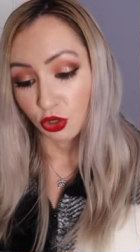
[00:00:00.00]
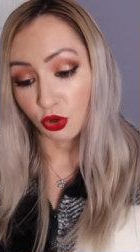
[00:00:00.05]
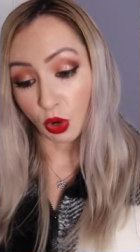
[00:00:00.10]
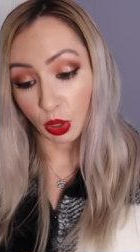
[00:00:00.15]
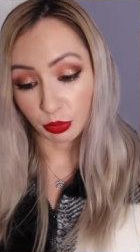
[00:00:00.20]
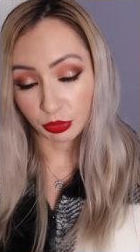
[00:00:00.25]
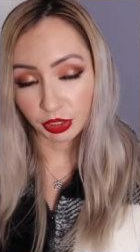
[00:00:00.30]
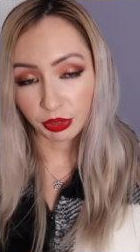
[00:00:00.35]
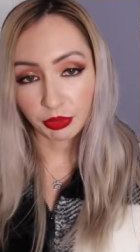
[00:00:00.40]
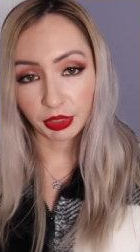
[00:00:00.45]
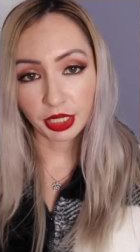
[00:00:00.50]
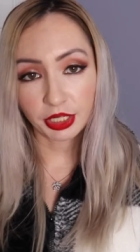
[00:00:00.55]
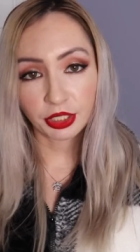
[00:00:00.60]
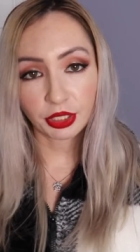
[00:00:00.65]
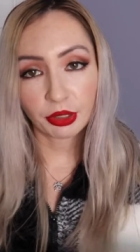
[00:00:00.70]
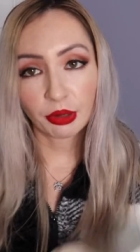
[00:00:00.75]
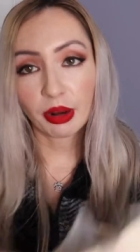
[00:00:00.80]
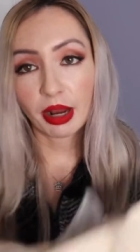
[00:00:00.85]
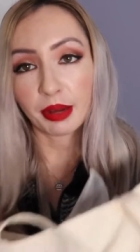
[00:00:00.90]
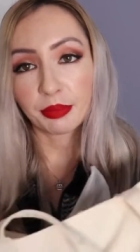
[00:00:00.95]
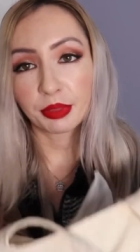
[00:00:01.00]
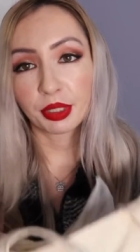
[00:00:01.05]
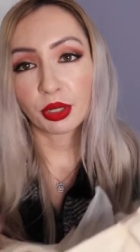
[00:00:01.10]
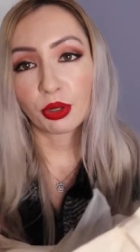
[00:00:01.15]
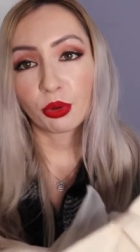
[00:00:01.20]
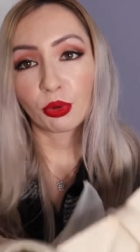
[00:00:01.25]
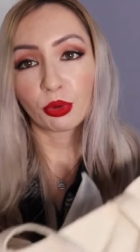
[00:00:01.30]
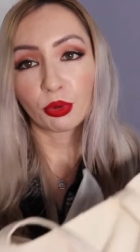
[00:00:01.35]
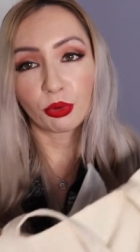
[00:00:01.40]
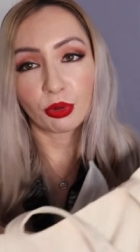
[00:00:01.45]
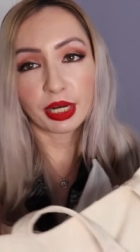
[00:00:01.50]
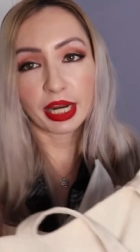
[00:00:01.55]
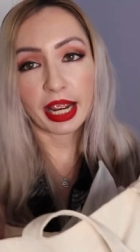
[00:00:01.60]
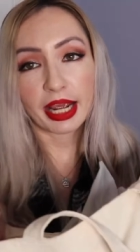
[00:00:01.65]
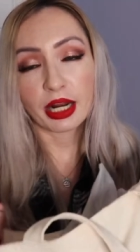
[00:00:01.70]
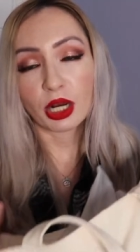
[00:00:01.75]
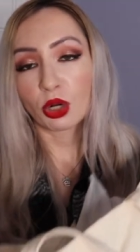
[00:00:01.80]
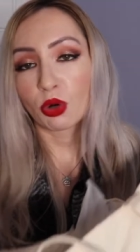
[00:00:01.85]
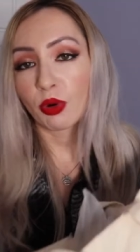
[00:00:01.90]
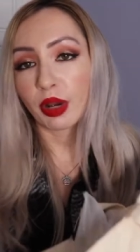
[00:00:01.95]
normally what I do. I'm going to
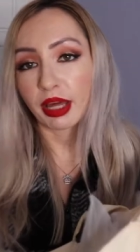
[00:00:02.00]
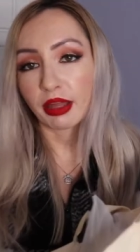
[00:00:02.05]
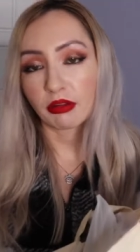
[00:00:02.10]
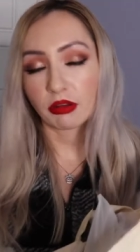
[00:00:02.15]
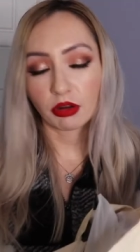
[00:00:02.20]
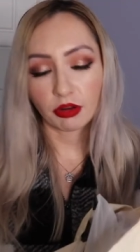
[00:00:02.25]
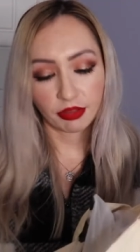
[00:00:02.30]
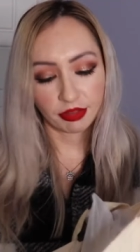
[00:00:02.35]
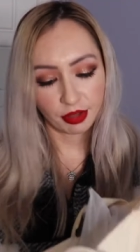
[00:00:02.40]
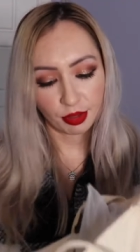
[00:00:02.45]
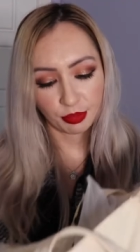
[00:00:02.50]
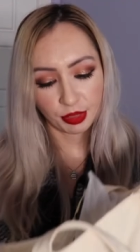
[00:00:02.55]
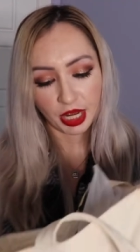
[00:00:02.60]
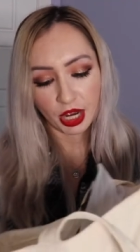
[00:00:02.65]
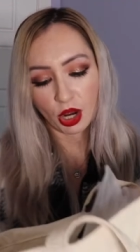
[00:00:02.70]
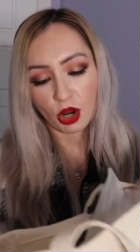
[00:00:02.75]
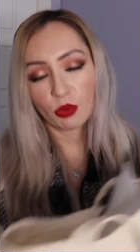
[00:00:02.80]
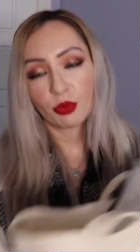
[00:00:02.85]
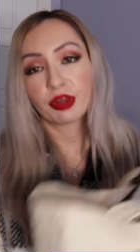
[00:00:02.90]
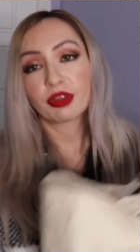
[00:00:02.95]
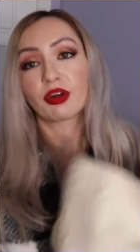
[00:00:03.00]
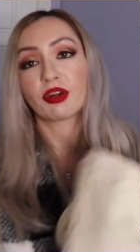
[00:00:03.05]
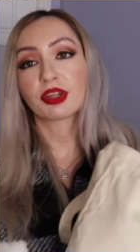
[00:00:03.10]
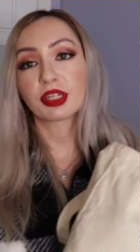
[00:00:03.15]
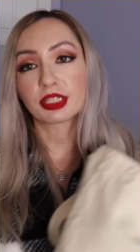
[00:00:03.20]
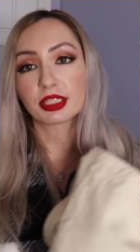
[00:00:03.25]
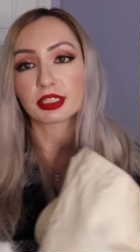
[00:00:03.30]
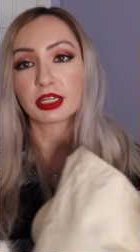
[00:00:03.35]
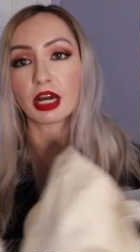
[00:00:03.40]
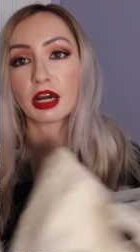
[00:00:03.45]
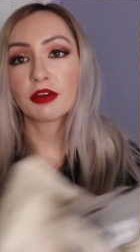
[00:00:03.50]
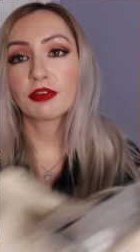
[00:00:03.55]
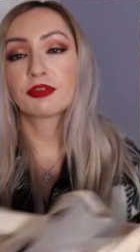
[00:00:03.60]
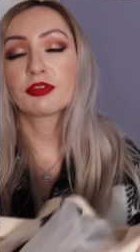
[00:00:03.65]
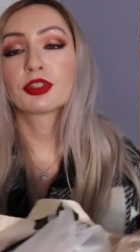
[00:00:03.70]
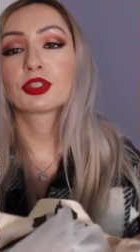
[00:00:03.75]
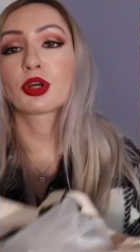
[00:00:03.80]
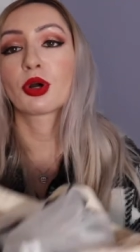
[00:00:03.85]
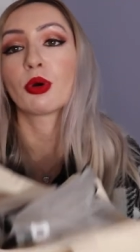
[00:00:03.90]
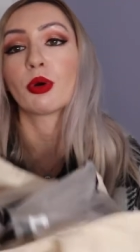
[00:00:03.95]
create a quick little thumbnail with all this
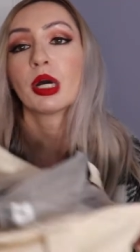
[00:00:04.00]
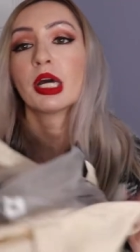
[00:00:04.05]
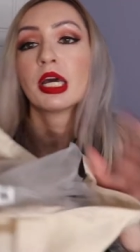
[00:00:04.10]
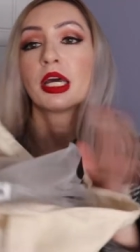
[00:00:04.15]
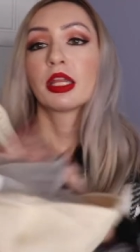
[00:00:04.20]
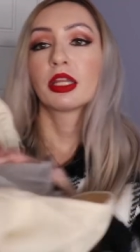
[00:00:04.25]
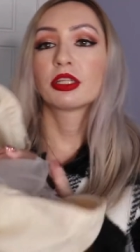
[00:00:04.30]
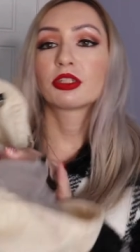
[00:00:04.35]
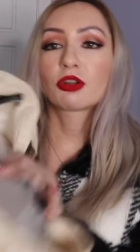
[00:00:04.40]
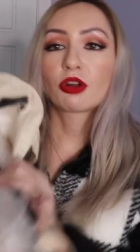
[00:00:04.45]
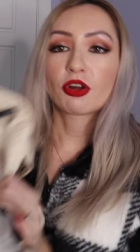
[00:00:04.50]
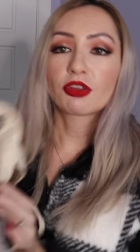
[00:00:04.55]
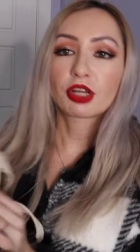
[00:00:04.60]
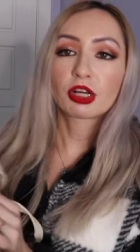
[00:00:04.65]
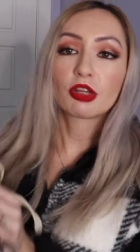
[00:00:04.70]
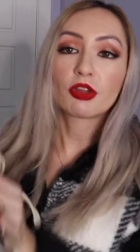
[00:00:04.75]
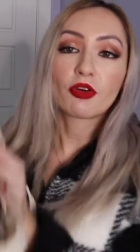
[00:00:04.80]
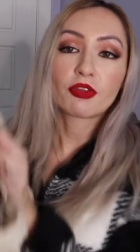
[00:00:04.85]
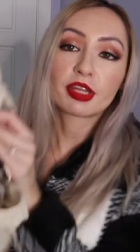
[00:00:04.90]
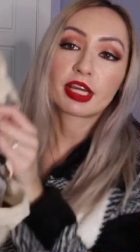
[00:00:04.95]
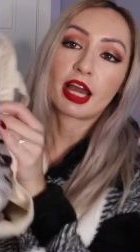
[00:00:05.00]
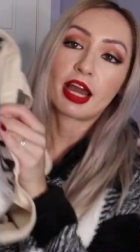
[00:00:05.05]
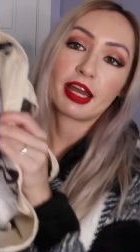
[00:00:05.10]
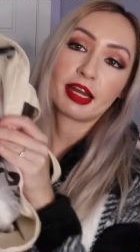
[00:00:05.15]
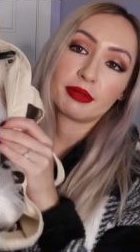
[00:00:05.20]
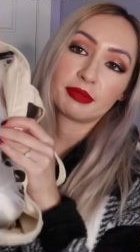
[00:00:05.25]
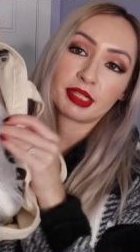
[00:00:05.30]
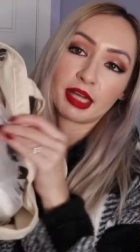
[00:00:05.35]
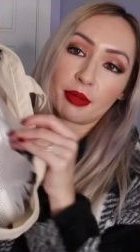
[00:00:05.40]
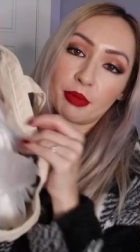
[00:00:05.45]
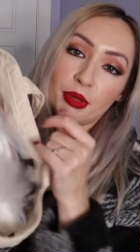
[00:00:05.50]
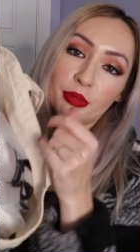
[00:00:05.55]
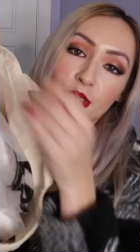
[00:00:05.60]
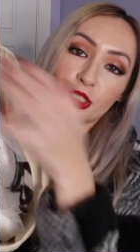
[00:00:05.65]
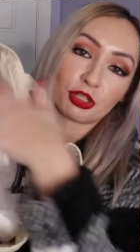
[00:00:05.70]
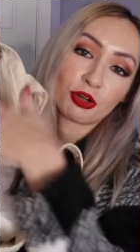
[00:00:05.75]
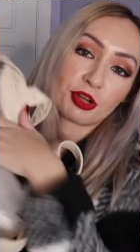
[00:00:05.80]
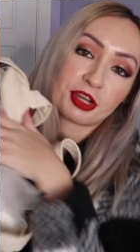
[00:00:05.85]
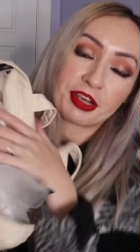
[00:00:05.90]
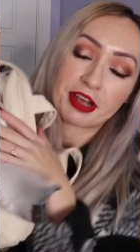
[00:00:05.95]
stuff. So these are all the clothing items I'm going to
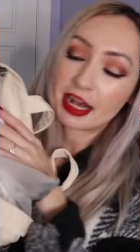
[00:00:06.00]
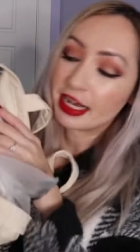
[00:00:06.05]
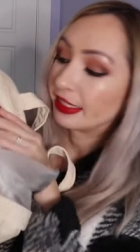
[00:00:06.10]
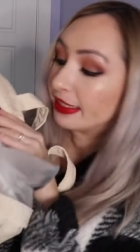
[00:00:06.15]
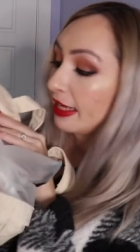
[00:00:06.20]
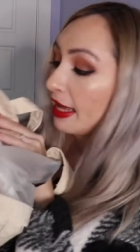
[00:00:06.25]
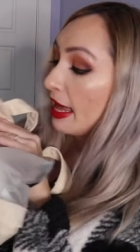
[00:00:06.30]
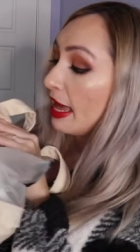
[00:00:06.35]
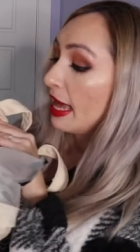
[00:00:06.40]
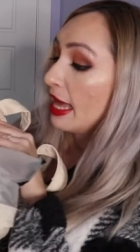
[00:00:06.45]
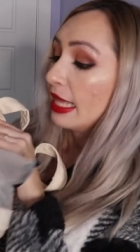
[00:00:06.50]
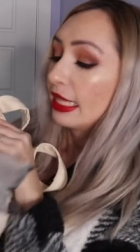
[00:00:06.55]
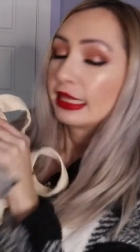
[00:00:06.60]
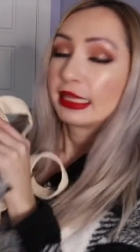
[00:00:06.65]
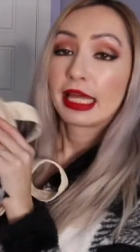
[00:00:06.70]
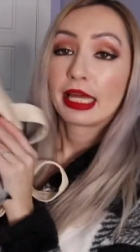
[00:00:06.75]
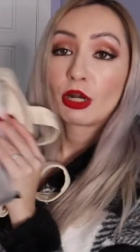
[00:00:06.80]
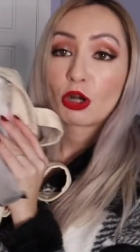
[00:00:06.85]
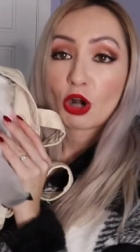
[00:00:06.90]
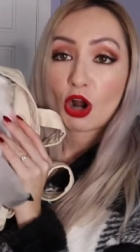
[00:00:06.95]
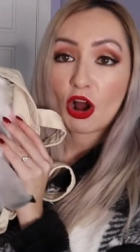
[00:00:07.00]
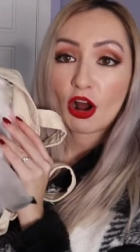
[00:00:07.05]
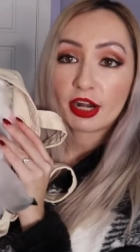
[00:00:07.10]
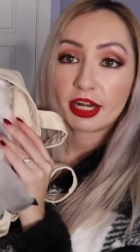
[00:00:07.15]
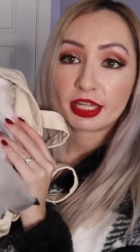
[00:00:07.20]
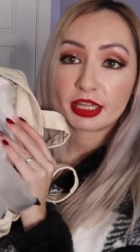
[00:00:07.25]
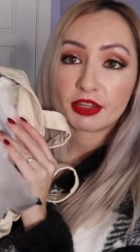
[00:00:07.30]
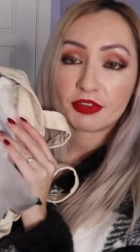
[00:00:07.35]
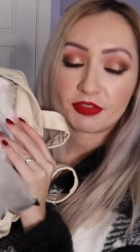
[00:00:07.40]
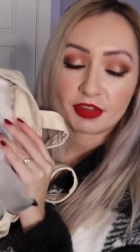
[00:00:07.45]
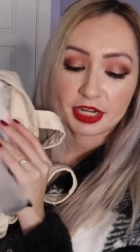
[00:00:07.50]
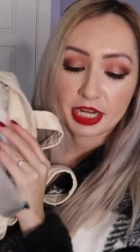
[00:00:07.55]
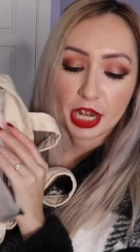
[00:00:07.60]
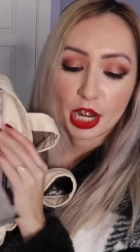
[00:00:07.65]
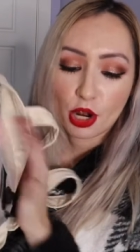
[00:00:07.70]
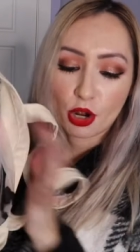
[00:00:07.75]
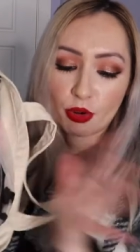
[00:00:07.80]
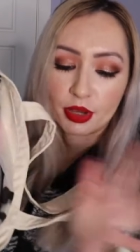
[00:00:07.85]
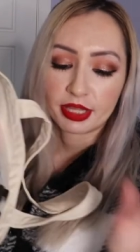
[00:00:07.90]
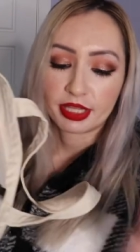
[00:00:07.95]
be showing you guys later on in the
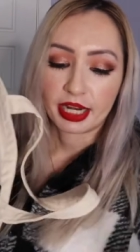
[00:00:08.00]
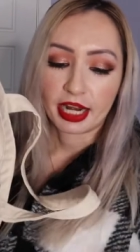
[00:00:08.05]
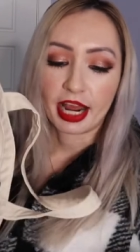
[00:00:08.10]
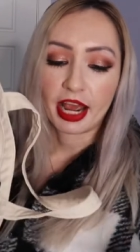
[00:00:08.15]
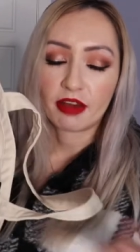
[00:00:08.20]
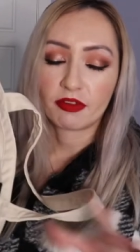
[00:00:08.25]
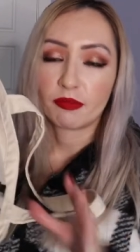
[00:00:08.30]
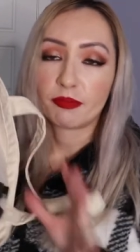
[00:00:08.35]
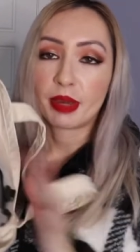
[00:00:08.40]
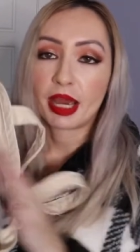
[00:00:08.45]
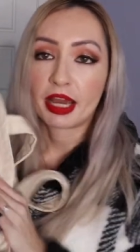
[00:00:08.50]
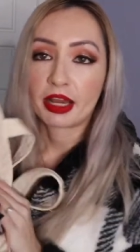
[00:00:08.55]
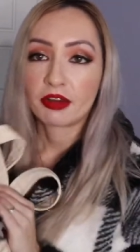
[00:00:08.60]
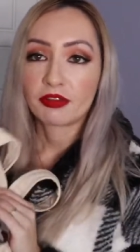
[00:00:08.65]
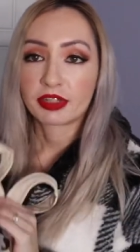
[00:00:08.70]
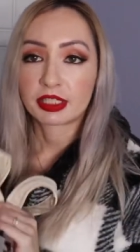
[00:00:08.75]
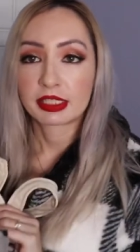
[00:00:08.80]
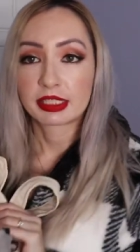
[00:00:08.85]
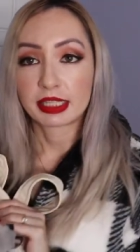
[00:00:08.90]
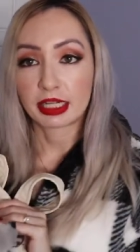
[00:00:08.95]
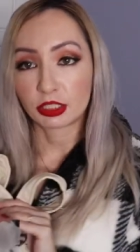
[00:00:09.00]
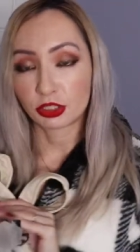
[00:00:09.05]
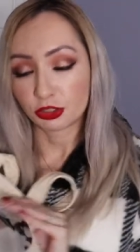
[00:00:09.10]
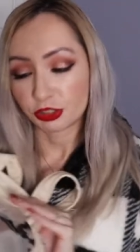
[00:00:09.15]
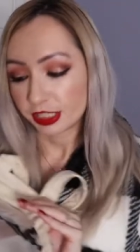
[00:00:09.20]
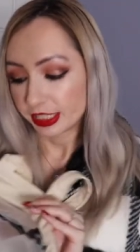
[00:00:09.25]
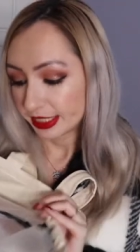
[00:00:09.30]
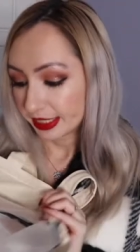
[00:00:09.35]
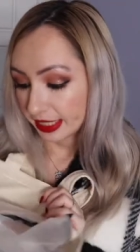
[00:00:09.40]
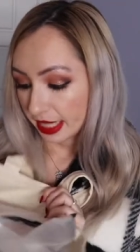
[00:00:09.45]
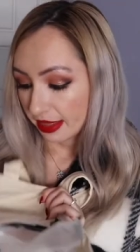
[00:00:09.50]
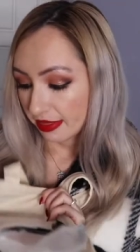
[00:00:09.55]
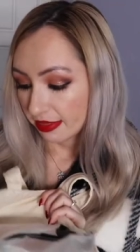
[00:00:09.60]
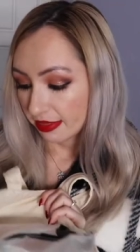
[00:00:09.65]
video, and then I have a bag of accessories